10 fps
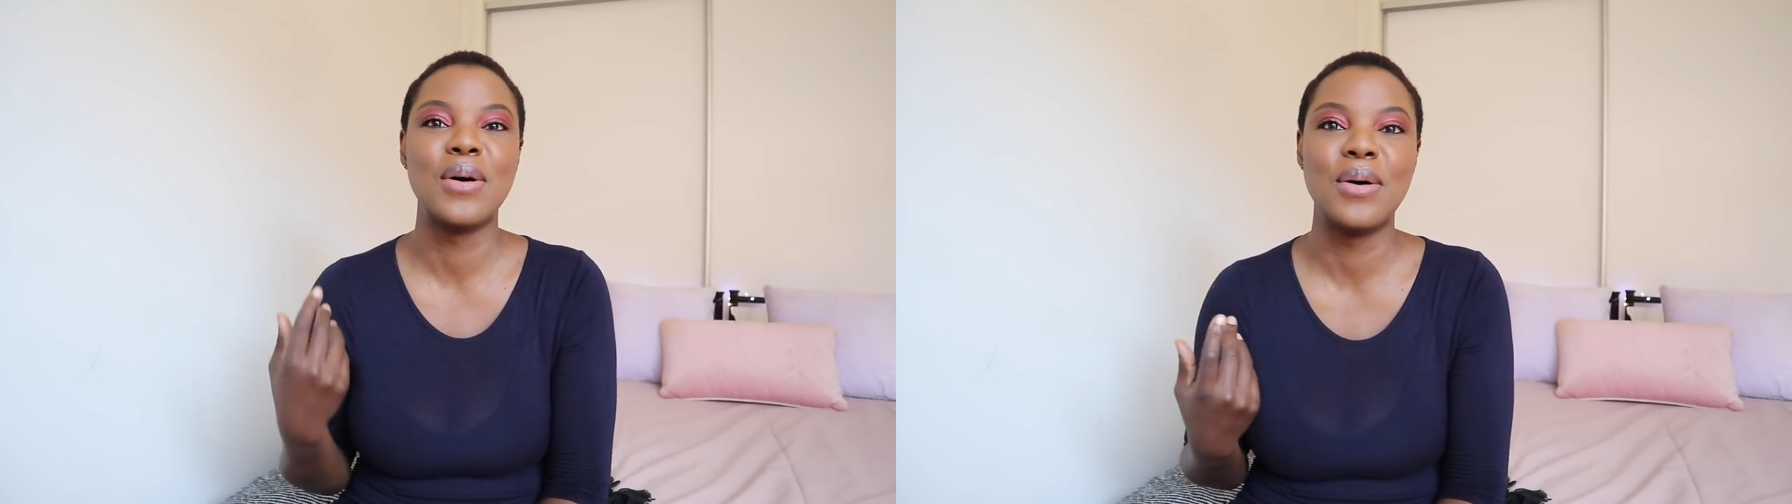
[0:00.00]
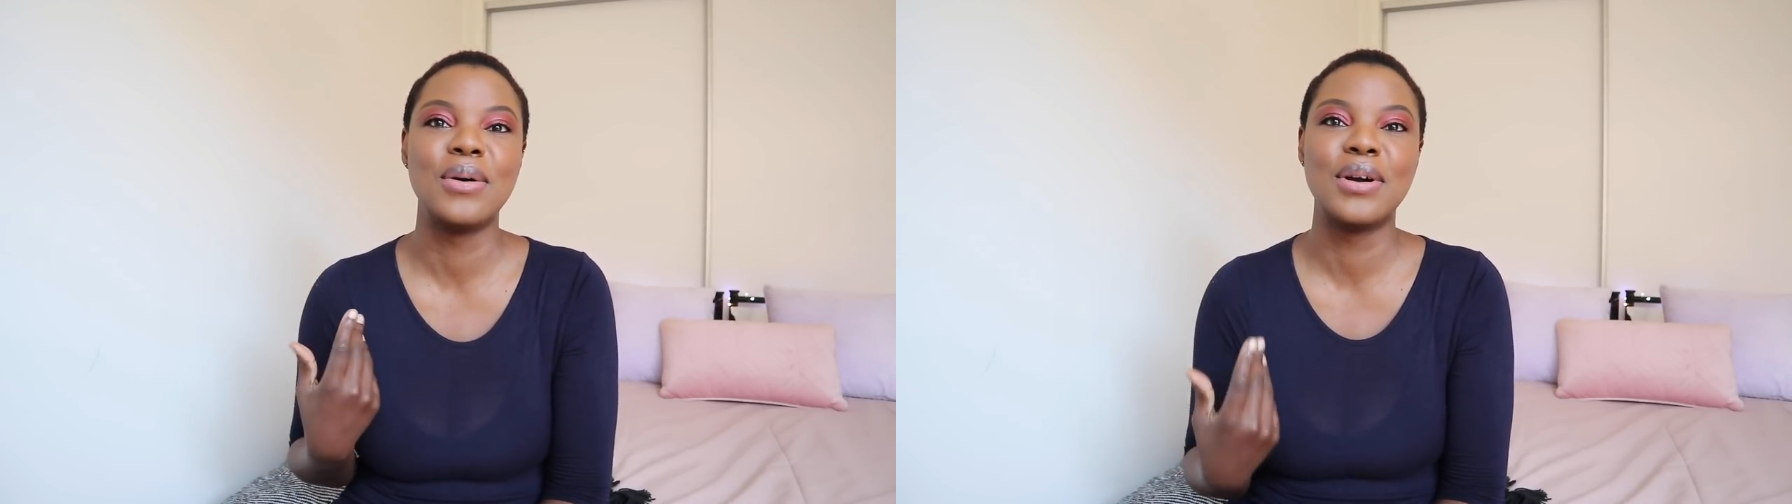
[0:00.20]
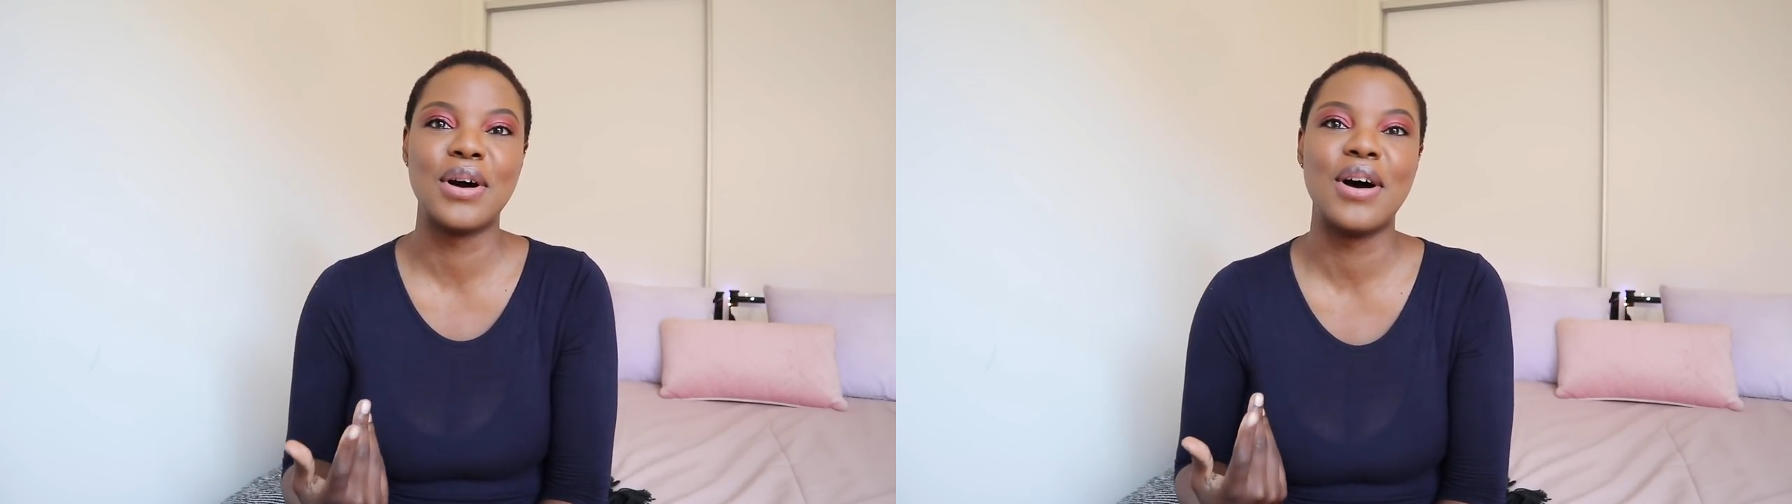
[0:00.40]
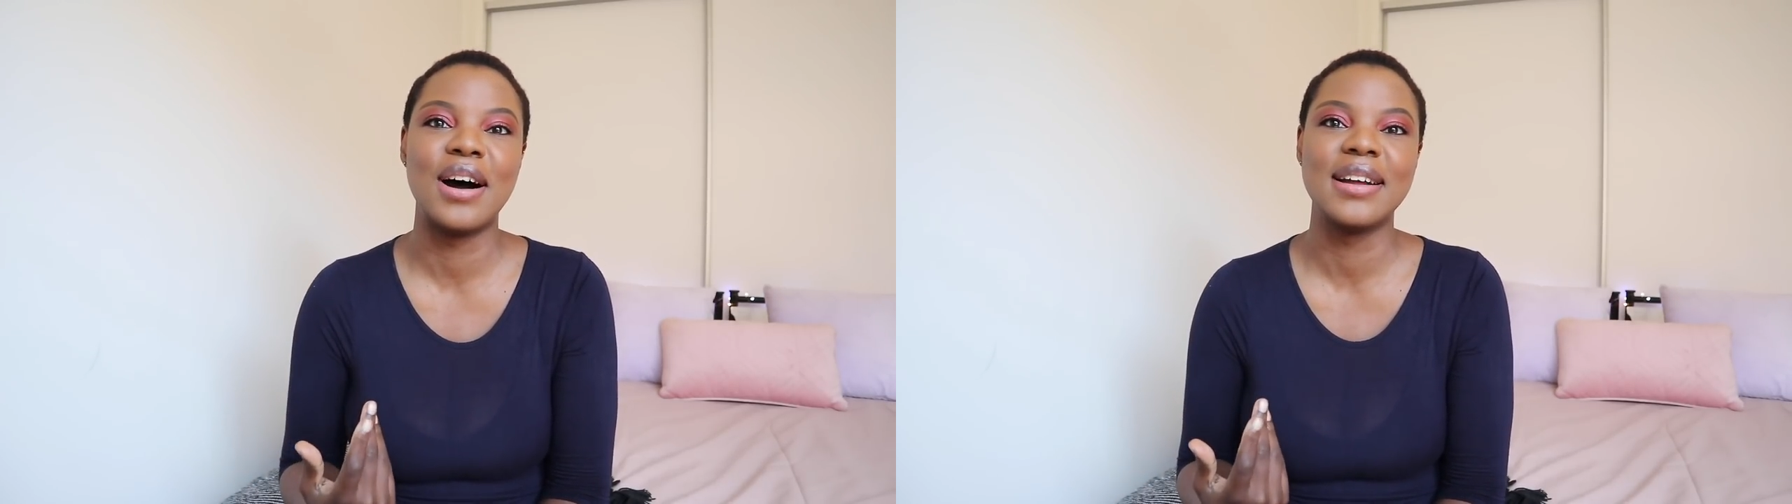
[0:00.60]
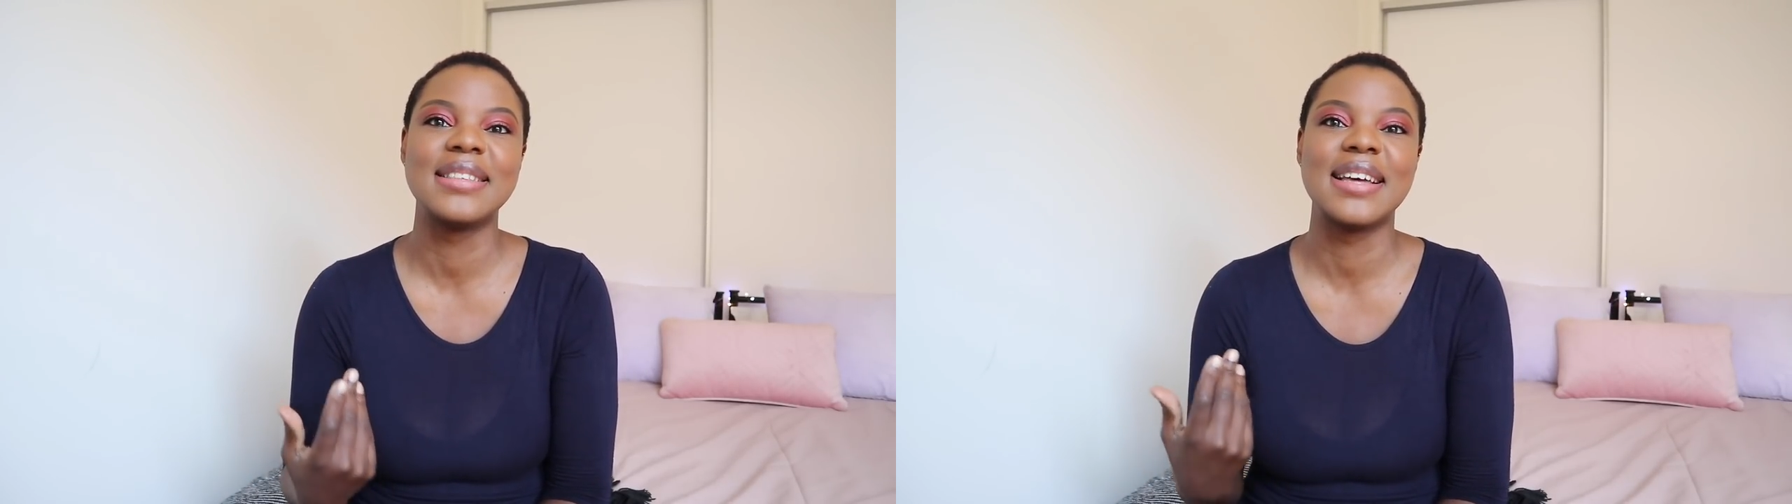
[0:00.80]
oh
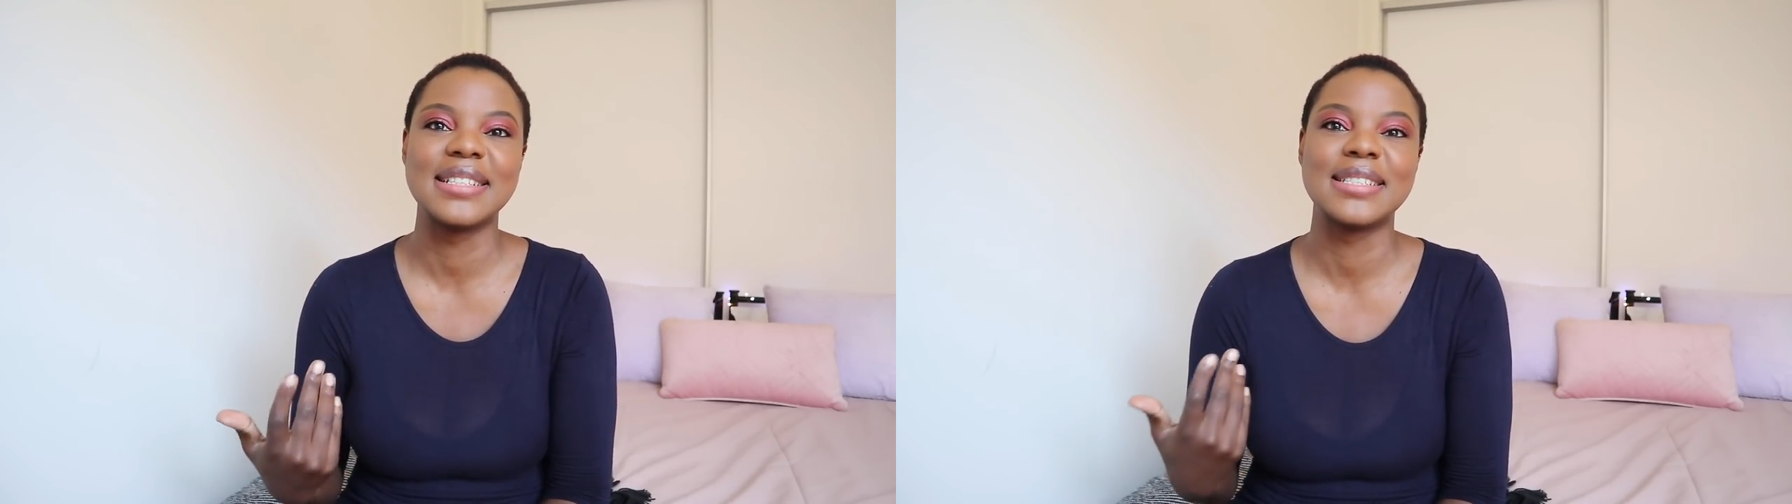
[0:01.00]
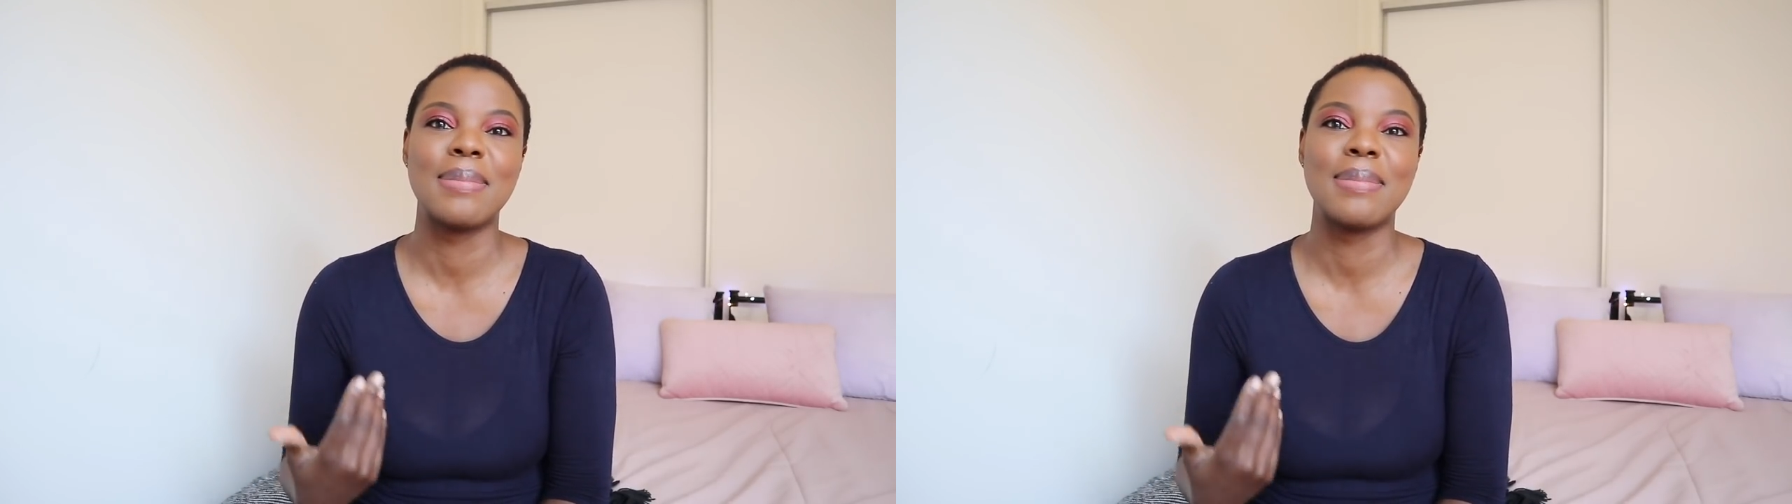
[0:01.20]
God, that's